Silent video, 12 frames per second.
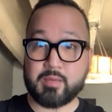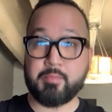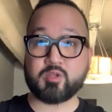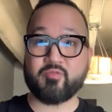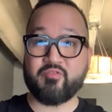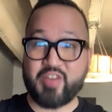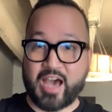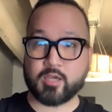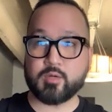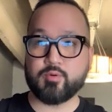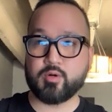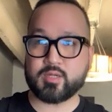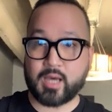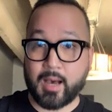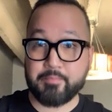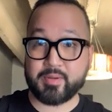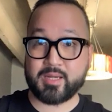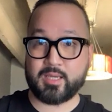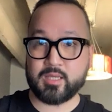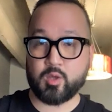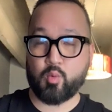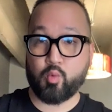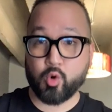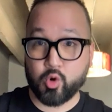most valuable company in the
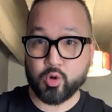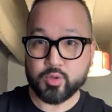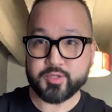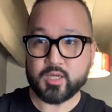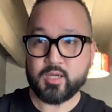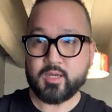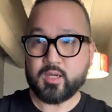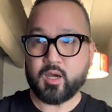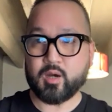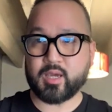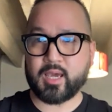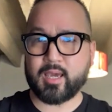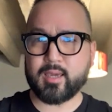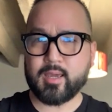world, okay?